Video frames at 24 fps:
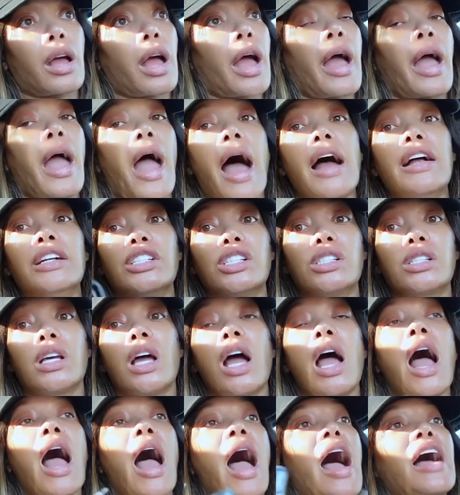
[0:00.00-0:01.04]
Hey, I just
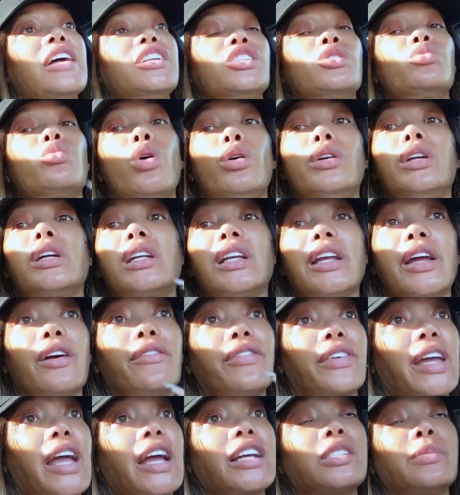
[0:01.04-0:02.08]
I just wanted
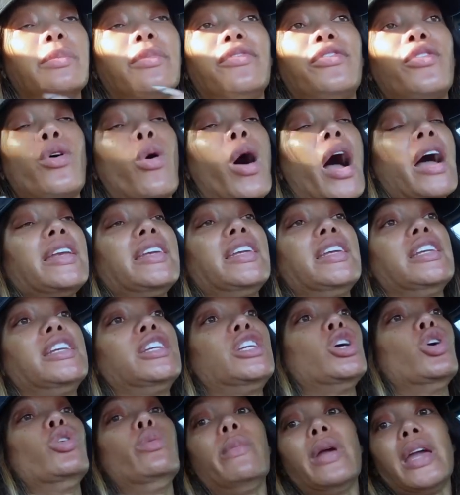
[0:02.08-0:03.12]
clarification before I
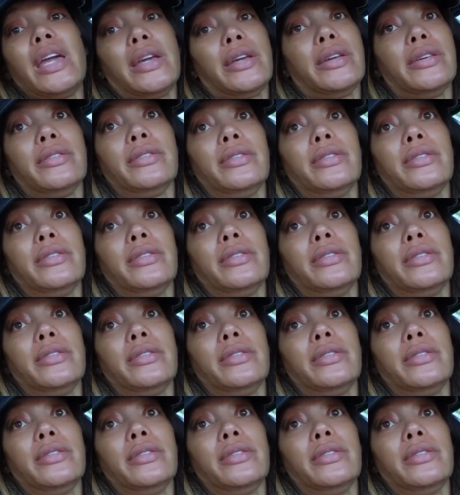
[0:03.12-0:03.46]
do me.